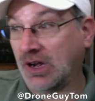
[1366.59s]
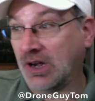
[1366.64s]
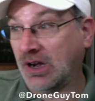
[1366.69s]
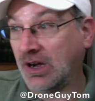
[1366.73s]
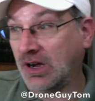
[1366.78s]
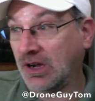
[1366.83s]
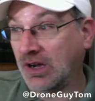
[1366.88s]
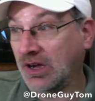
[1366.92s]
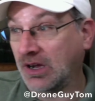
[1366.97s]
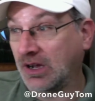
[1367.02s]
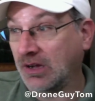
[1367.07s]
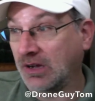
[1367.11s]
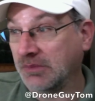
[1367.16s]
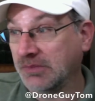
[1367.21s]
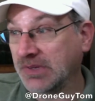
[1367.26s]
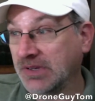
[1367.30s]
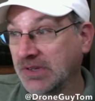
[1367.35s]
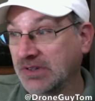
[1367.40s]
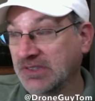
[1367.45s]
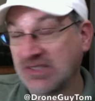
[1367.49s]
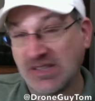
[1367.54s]
um,
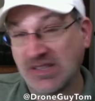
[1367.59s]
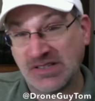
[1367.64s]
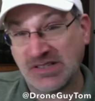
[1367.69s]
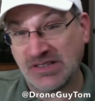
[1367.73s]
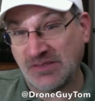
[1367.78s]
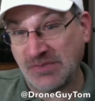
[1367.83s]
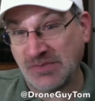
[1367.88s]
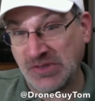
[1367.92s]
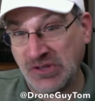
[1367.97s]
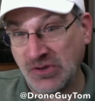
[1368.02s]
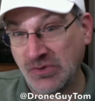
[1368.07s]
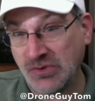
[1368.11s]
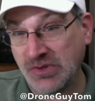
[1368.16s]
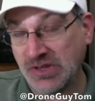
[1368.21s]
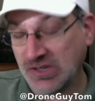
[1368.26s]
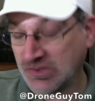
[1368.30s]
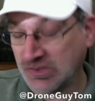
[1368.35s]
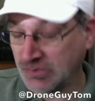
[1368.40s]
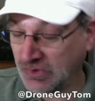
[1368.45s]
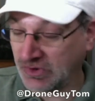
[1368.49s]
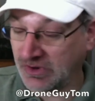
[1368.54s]
because as I've been doing
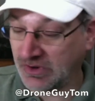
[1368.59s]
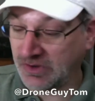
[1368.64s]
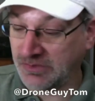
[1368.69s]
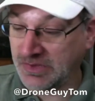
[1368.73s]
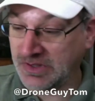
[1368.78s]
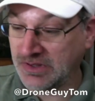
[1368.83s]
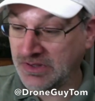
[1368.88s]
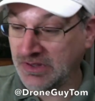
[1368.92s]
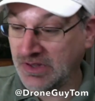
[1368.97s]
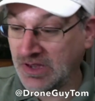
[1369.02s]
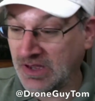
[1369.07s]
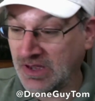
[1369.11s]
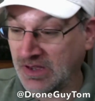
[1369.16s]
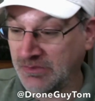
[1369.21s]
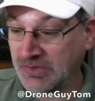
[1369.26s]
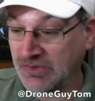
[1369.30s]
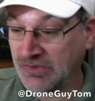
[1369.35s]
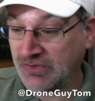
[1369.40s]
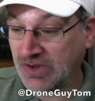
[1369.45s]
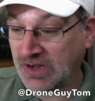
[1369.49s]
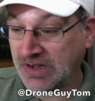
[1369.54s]
this more, I've been I've
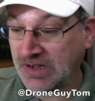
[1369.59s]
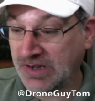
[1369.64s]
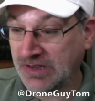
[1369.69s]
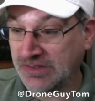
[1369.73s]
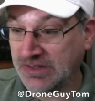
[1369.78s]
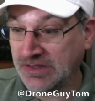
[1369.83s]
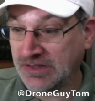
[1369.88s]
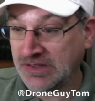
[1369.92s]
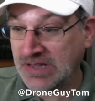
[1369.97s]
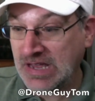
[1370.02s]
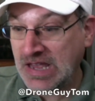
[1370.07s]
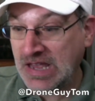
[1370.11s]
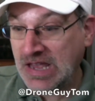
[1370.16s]
been finding out that